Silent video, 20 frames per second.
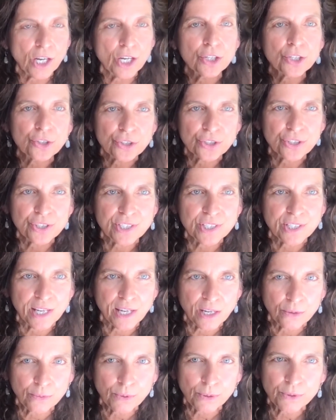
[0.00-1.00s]

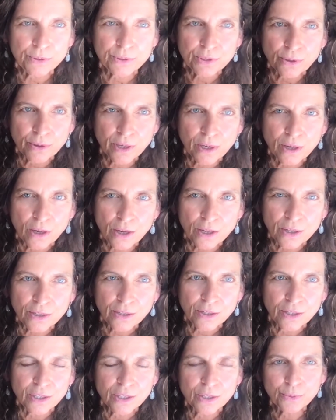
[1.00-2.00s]
understand what was going on